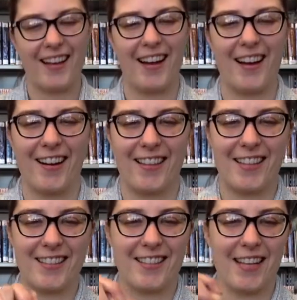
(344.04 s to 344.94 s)
All right,
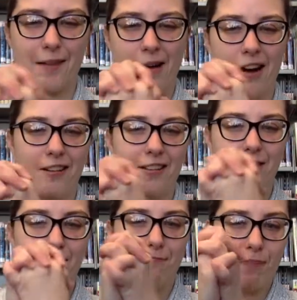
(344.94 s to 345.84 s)
let's sing about our
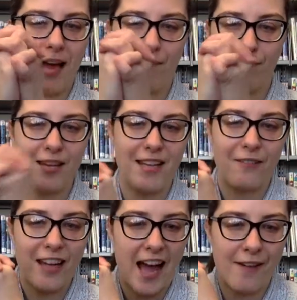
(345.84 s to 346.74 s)
new pet bee that
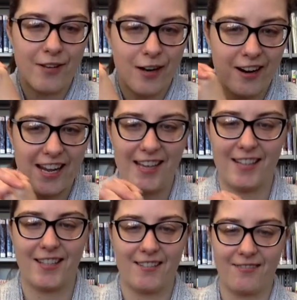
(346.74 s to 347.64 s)
we have in our
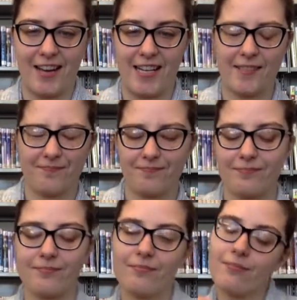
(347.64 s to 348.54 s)
hands. Ready?
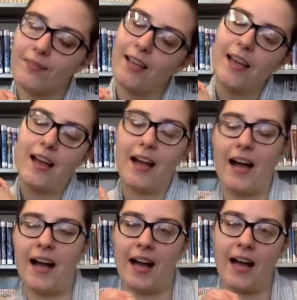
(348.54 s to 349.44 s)

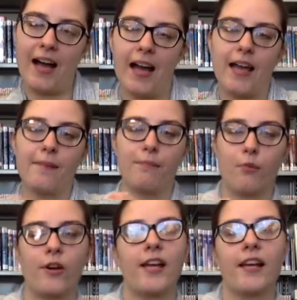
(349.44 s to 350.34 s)
I'm
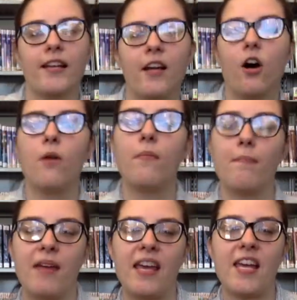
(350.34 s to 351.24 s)
bringing home a
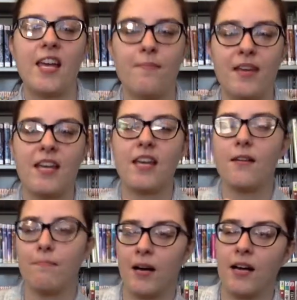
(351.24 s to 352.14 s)

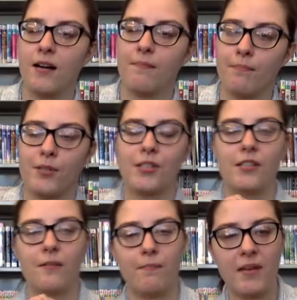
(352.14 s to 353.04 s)
baby
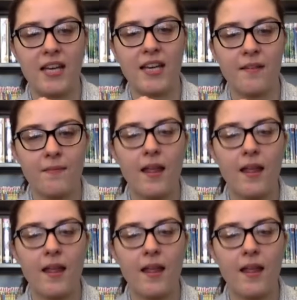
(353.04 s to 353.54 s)
bumblebee.